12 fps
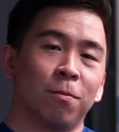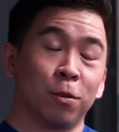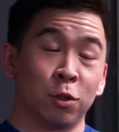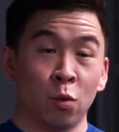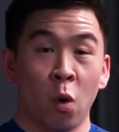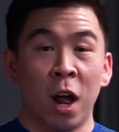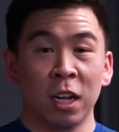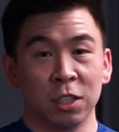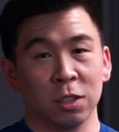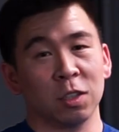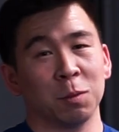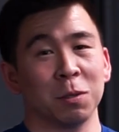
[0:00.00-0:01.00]
for
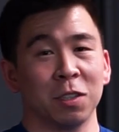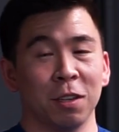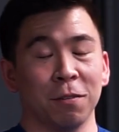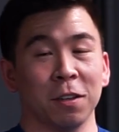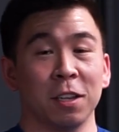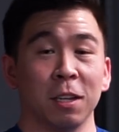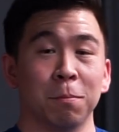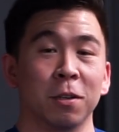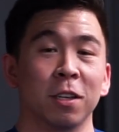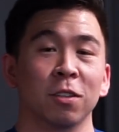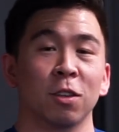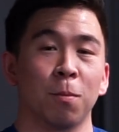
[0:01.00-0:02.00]
squats specifically
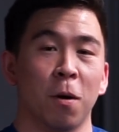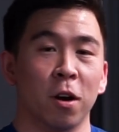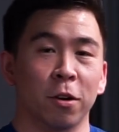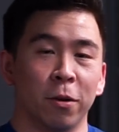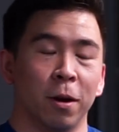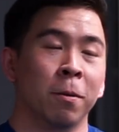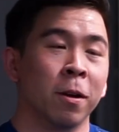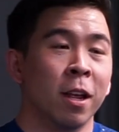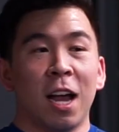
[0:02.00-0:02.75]
because of the bar grip.